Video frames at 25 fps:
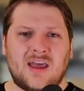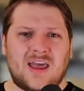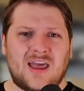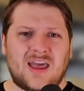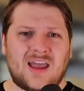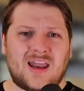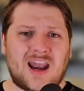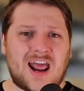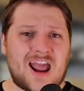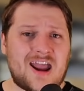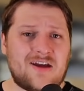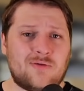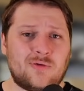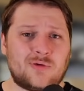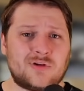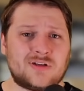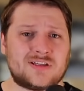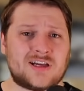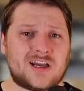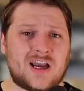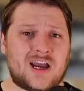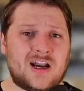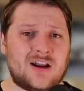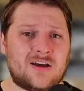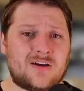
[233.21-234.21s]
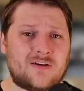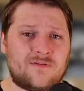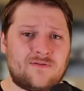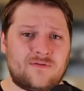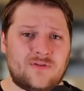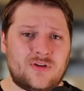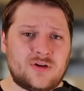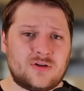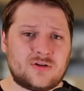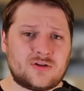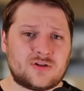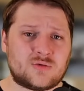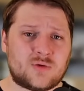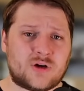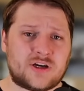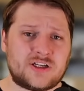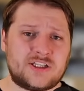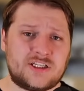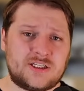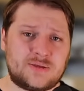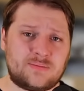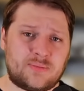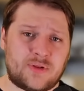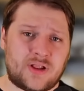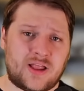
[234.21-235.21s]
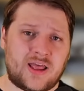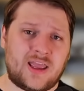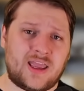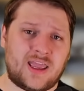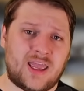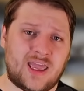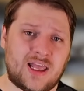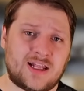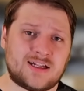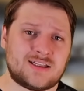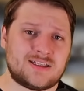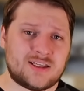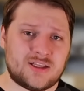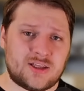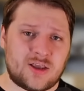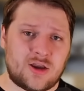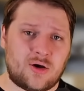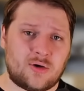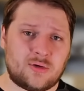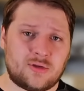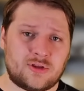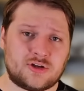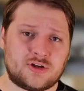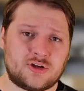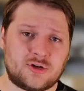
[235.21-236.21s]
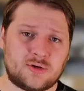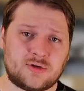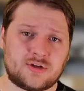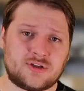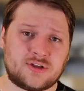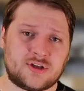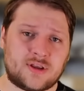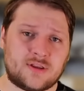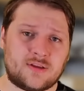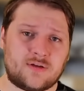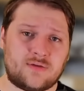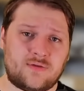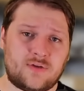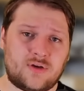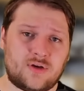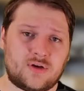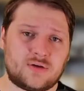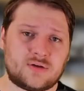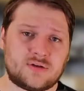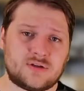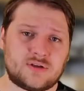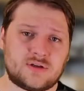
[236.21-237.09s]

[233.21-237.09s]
and everyone's kind of confused why she's playing into the Oath of Druids on the field.